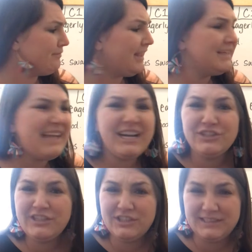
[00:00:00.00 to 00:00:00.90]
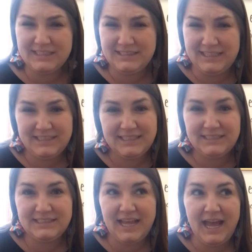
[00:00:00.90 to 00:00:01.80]
is actually just a
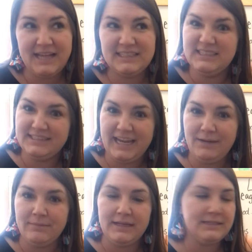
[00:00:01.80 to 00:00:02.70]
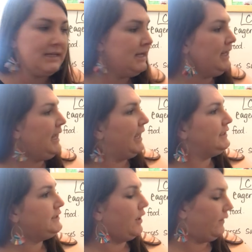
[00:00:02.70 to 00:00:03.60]
sentence that has a statement.
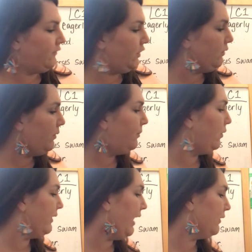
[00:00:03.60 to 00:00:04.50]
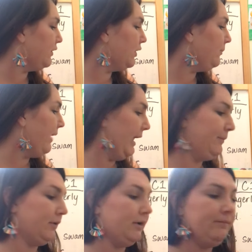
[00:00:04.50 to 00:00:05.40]
And so if you pull out your
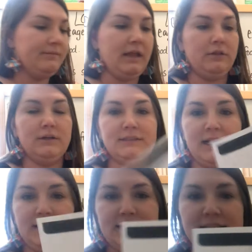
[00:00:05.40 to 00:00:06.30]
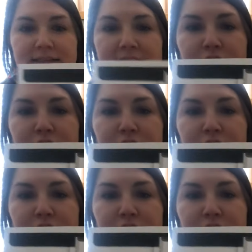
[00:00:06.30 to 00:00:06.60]
paper that looks like this that says